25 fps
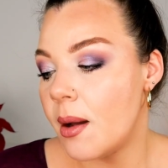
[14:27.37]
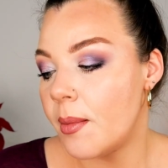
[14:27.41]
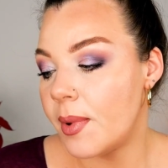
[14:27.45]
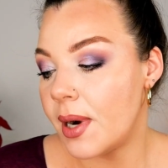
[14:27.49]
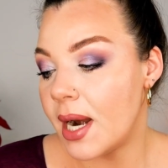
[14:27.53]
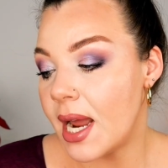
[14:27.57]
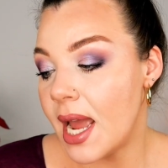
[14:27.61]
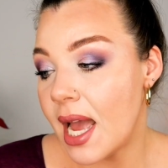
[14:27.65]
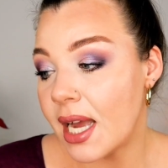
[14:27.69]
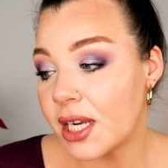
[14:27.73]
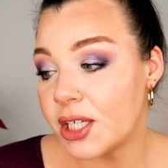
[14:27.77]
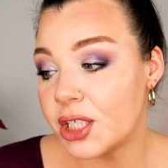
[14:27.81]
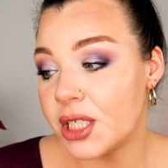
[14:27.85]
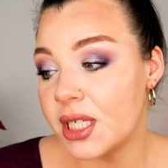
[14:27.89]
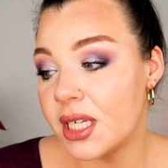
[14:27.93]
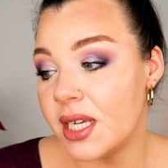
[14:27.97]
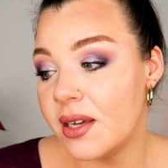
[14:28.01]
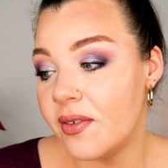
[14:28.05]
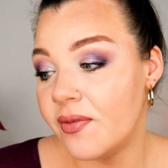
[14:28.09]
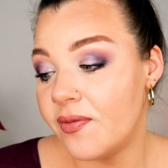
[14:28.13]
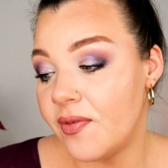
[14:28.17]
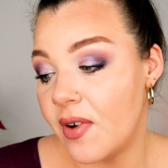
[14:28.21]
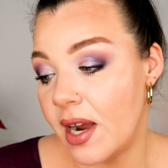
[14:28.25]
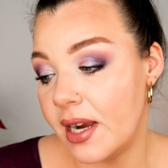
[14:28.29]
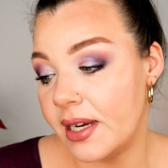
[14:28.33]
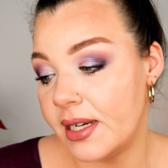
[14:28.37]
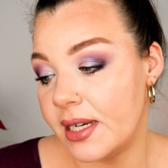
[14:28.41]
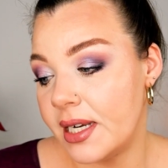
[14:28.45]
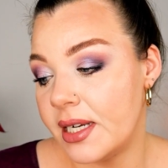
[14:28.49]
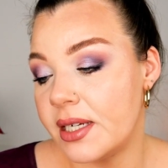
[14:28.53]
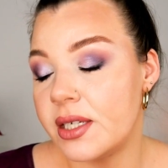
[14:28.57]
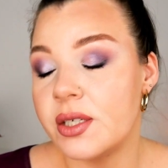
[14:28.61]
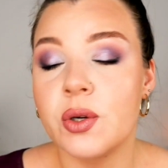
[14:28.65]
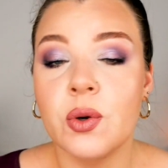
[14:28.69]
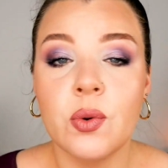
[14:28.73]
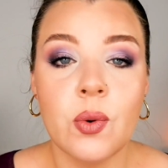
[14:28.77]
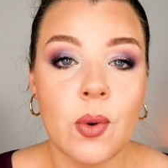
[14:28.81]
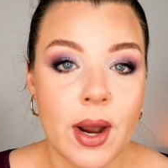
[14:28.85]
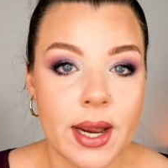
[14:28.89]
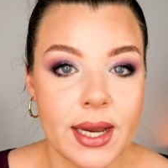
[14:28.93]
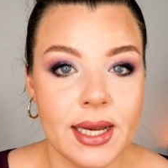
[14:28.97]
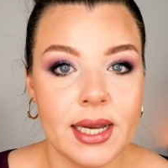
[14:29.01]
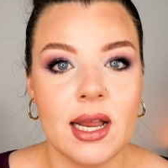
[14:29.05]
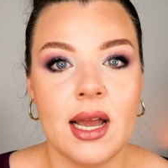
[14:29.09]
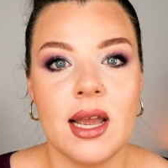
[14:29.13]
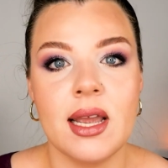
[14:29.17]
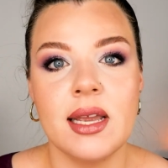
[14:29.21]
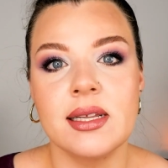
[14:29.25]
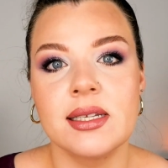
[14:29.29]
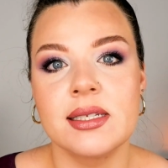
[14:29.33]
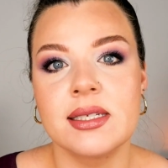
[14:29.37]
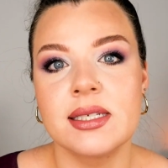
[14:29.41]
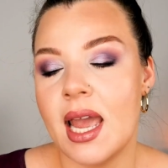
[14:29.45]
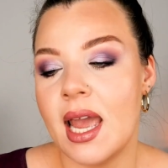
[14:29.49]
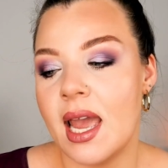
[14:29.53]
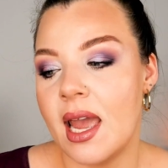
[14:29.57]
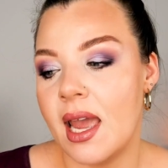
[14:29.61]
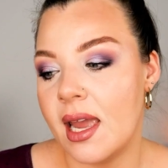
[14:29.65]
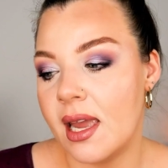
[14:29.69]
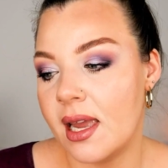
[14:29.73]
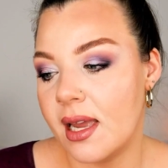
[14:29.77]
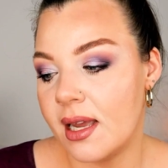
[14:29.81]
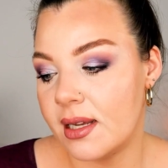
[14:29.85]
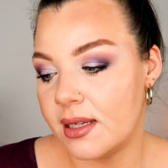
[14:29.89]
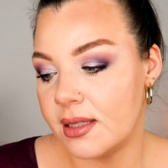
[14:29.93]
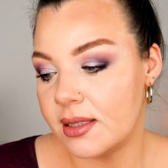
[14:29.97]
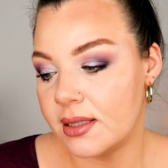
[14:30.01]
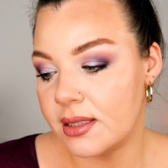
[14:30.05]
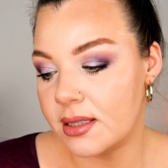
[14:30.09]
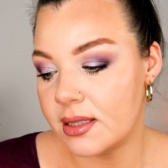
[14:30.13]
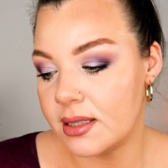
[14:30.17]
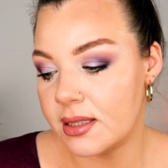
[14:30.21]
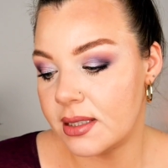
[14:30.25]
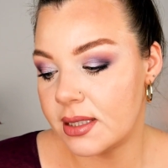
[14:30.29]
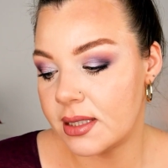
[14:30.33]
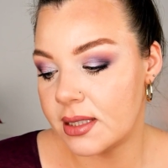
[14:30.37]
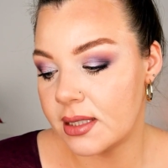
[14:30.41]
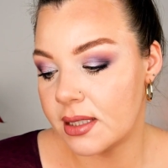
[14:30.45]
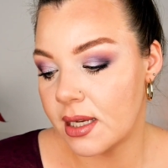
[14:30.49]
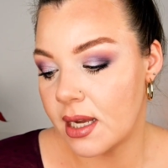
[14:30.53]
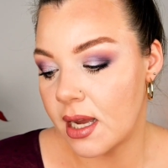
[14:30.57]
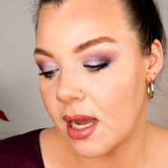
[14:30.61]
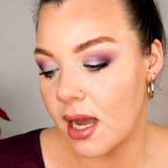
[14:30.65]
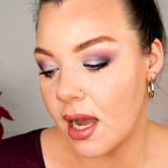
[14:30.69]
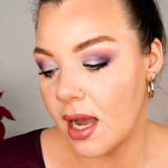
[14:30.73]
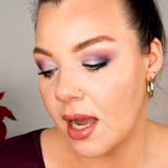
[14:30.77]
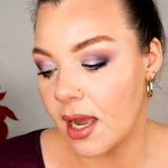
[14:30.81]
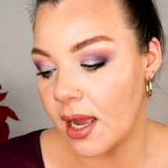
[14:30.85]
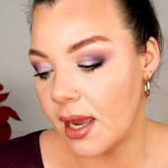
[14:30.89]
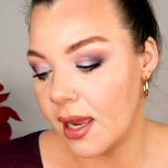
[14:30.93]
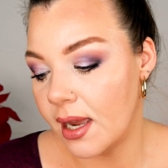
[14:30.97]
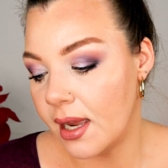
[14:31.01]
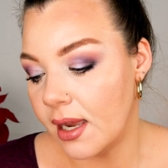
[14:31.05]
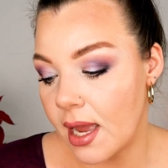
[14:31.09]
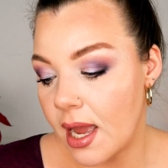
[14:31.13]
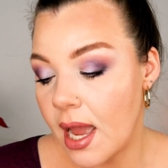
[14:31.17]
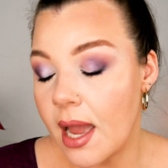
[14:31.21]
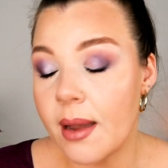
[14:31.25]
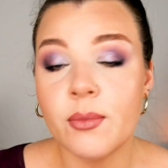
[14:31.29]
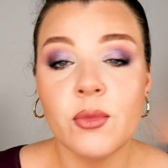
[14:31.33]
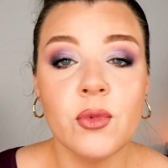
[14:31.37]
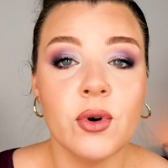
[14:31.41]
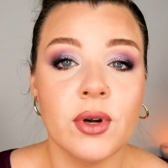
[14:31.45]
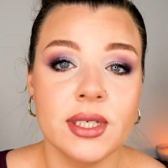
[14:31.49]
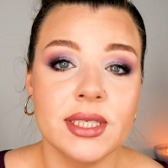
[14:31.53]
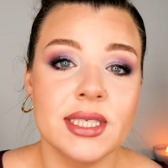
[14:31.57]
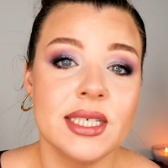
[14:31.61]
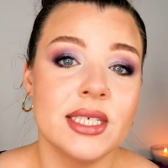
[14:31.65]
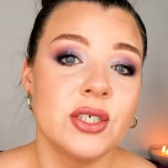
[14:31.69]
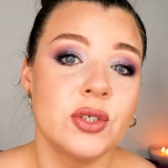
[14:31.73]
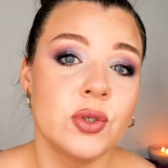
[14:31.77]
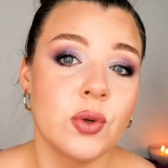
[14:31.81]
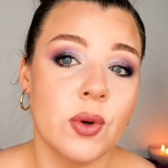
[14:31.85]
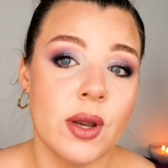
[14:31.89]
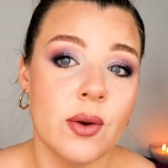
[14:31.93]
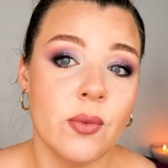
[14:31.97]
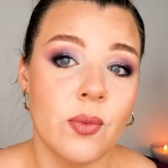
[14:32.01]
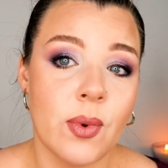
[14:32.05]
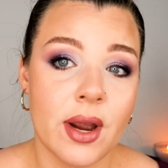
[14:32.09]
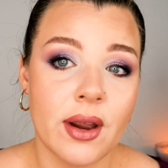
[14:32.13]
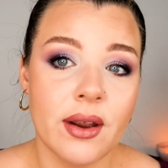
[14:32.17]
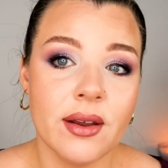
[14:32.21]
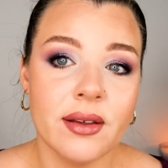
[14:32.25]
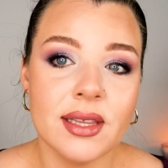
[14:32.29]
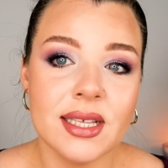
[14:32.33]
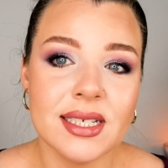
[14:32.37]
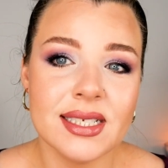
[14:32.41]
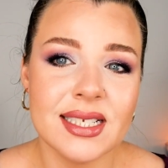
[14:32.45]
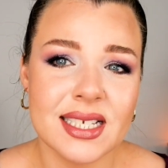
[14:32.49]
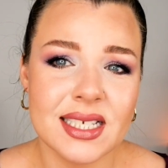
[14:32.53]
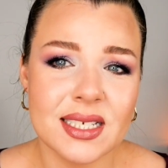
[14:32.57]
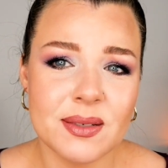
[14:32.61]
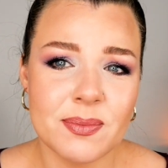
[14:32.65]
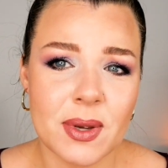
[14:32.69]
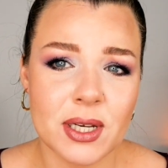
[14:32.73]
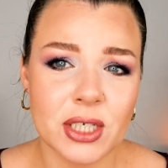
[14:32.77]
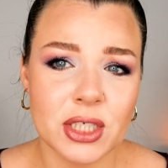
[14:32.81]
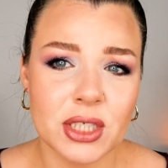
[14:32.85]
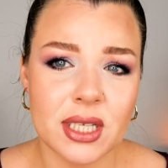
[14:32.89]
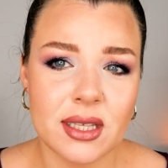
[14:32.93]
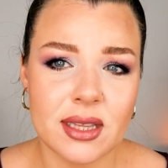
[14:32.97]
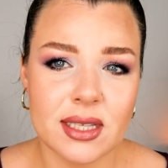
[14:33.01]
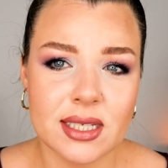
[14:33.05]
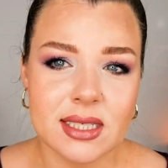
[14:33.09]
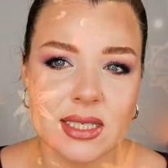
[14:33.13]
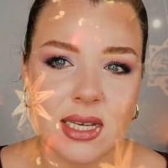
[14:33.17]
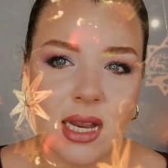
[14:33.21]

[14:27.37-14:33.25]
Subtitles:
but I actually find it quite nice, and I am going to enjoy wearing this, especially this